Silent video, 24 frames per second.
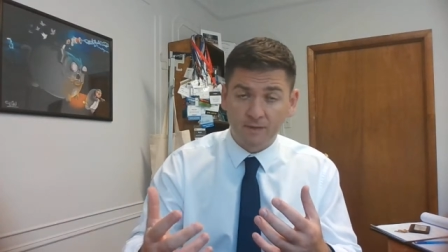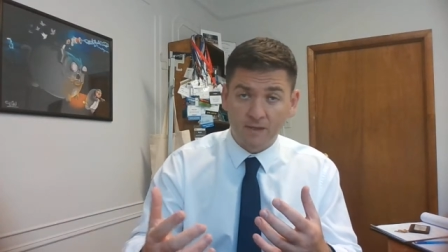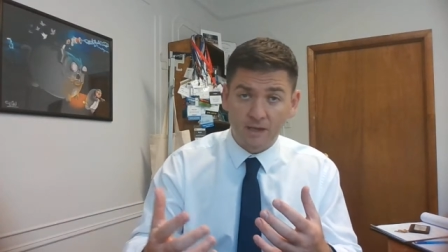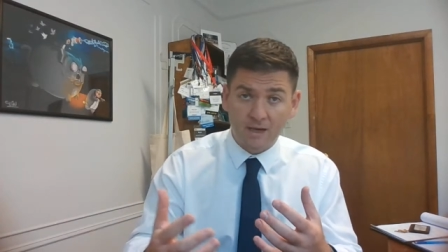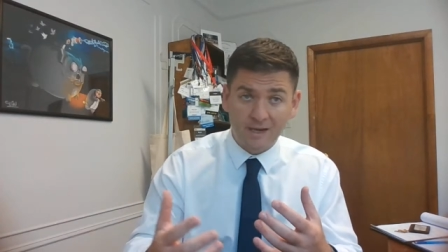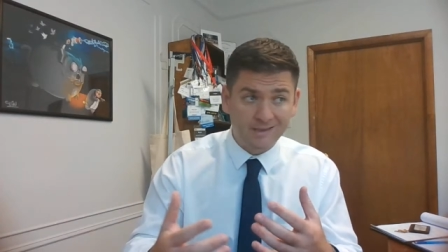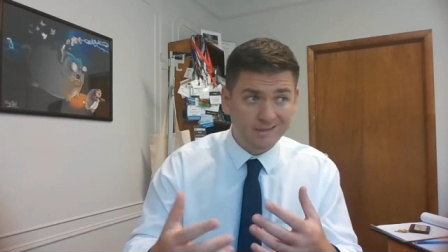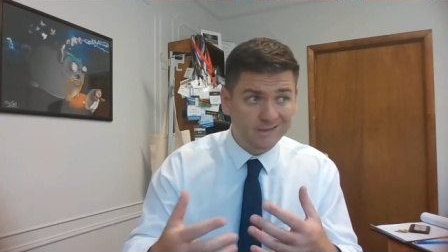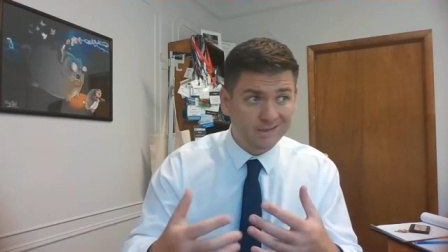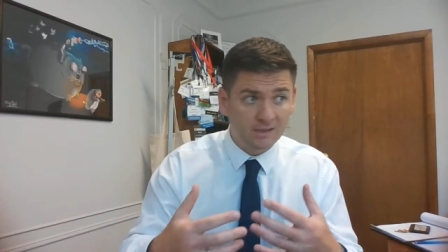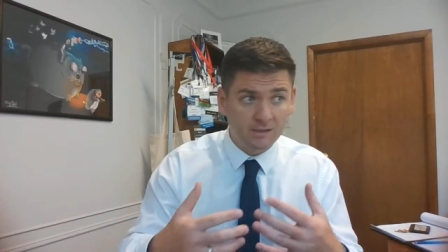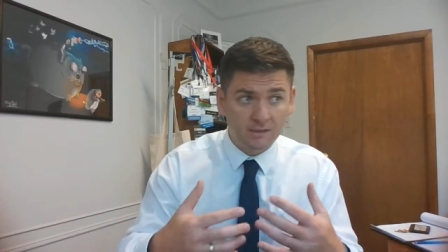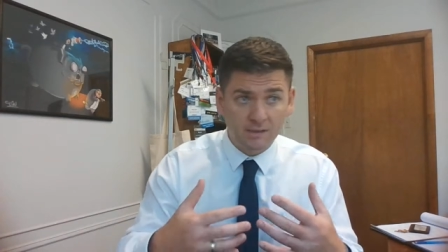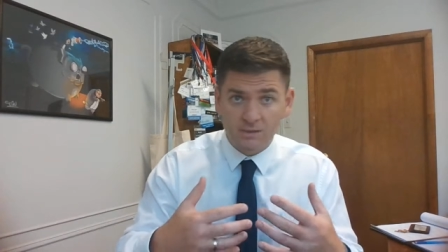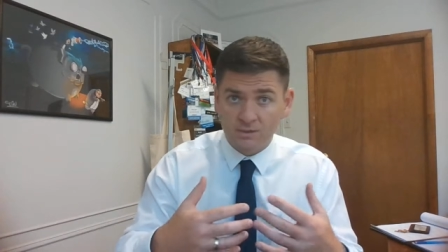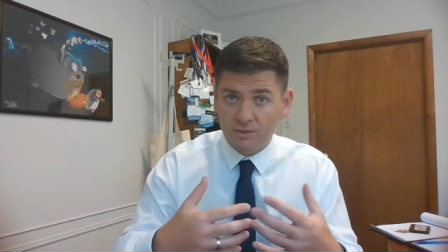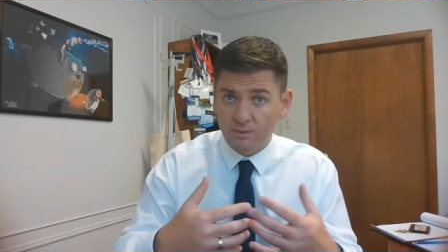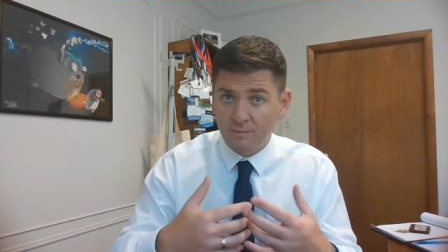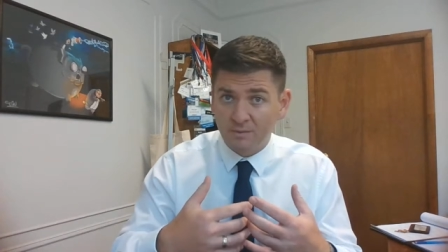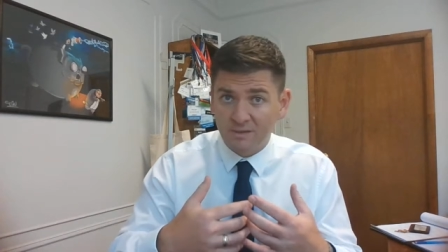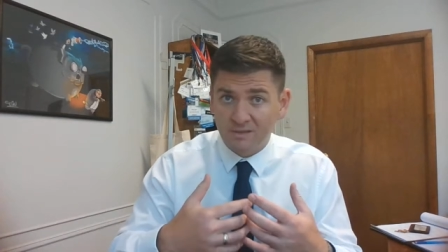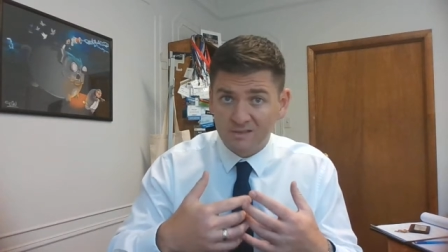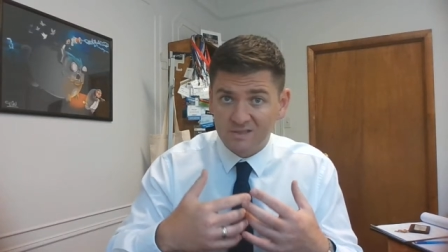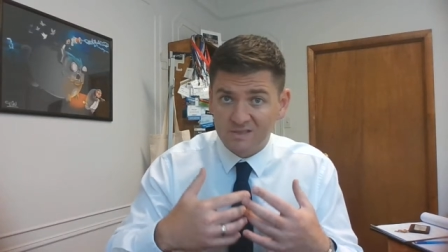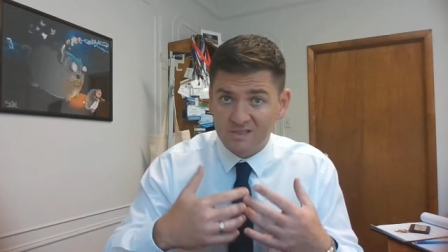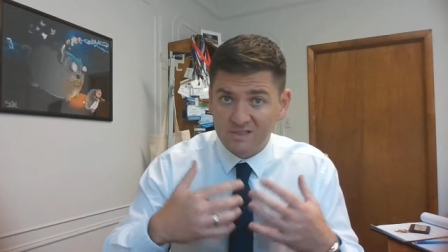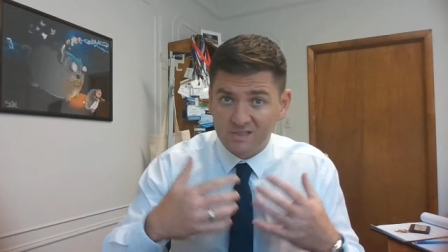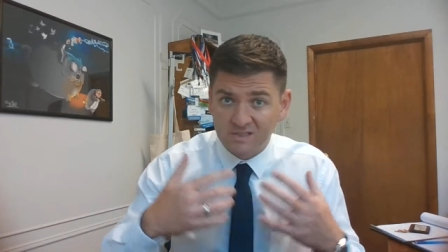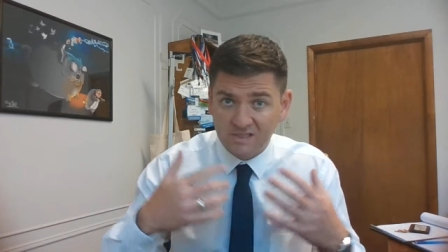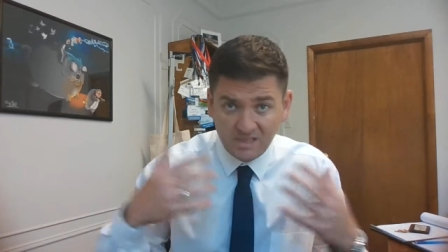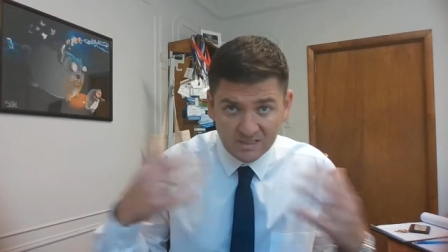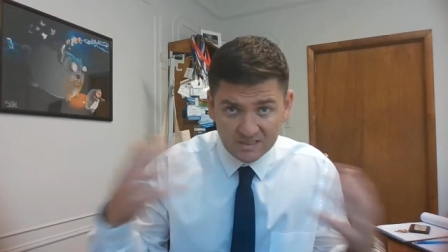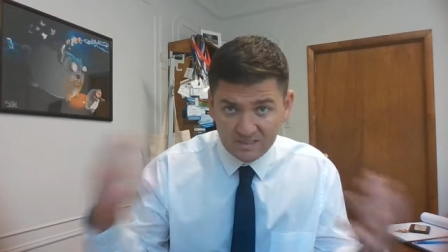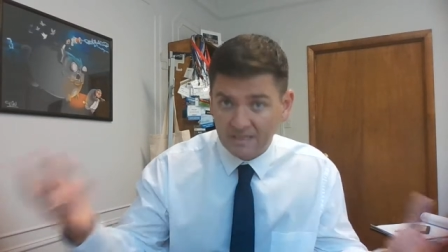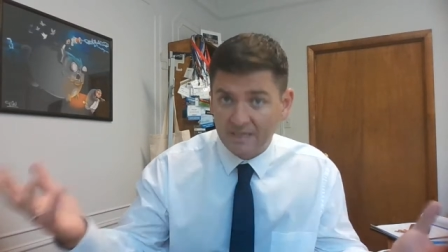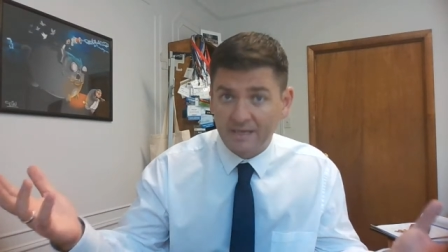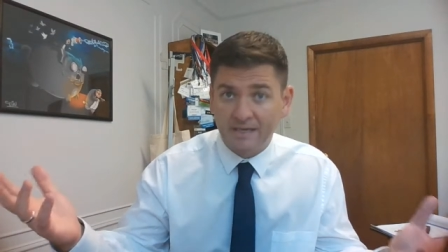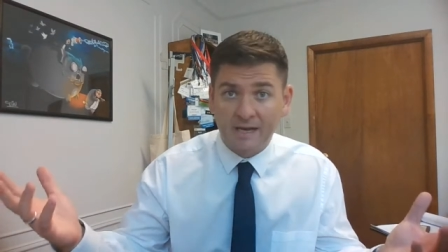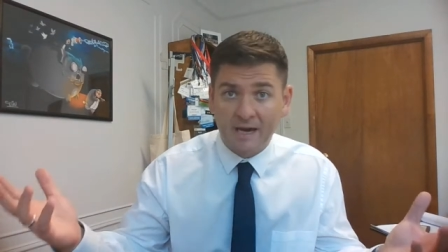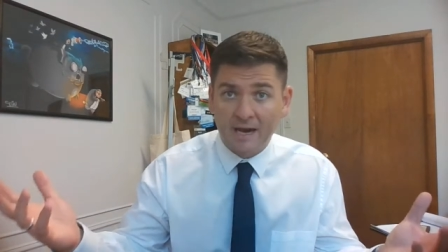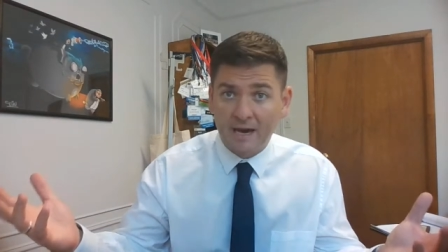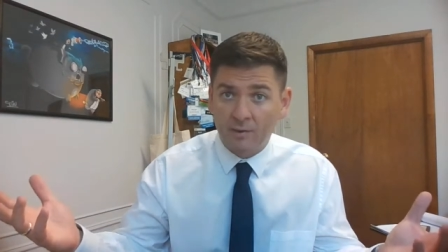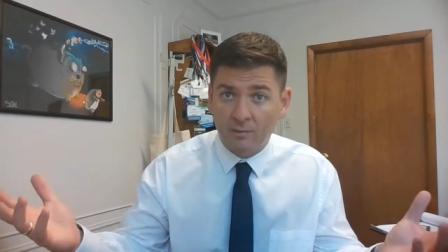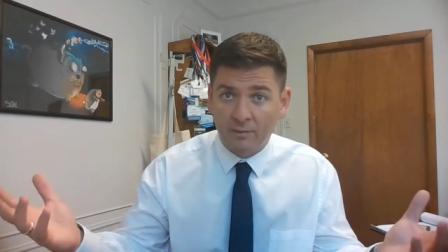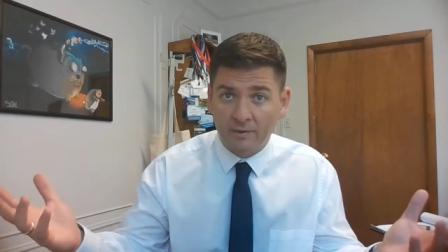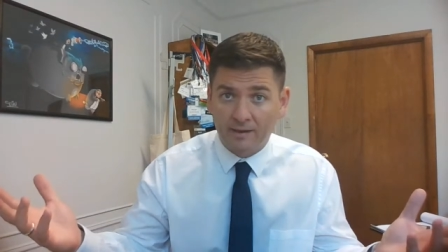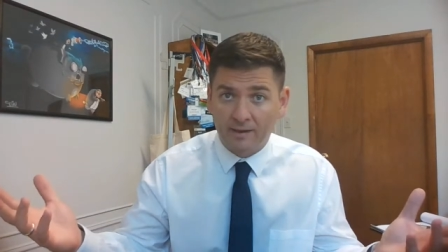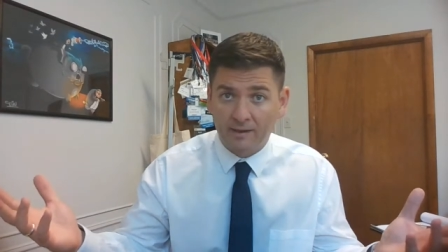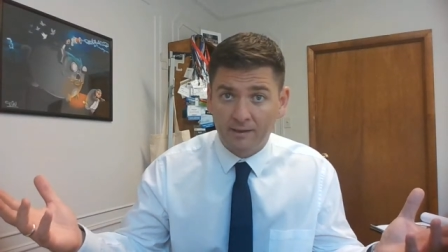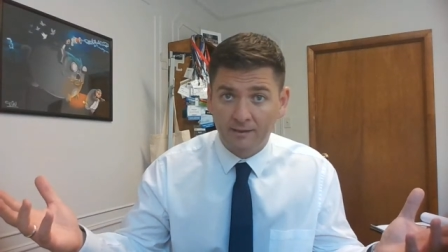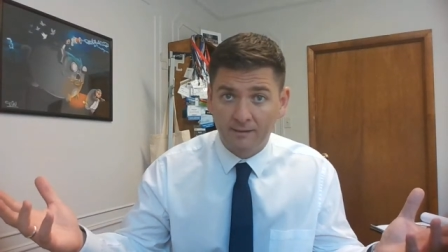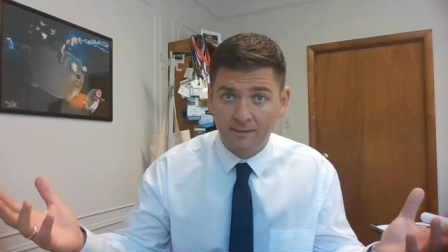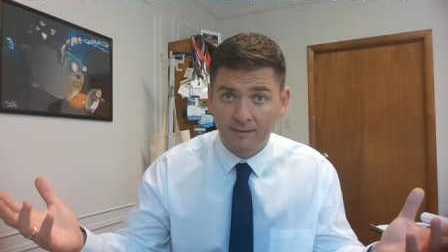I think they should be a six-lane highway.